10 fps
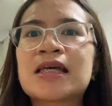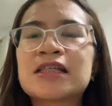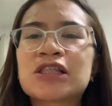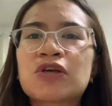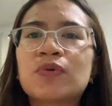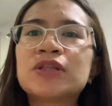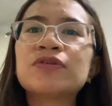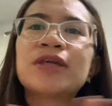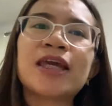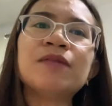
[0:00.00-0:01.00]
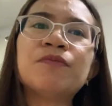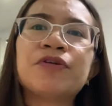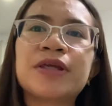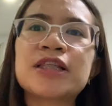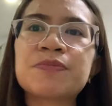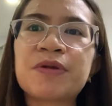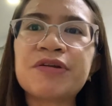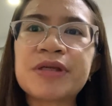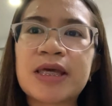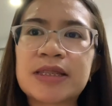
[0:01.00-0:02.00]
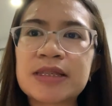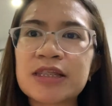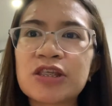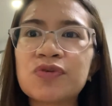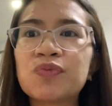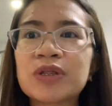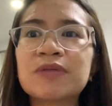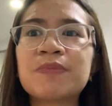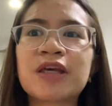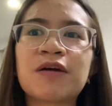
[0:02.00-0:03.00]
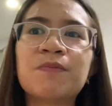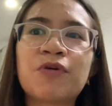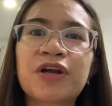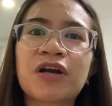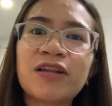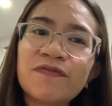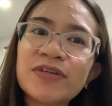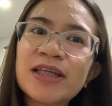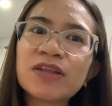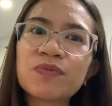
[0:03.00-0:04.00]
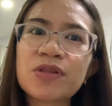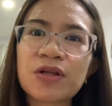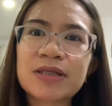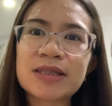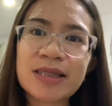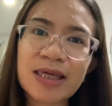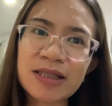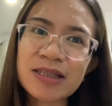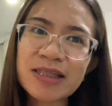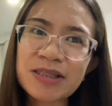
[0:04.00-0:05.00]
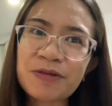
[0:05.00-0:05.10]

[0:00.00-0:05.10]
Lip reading: So when you gain more experience, you will become more confident with your skills,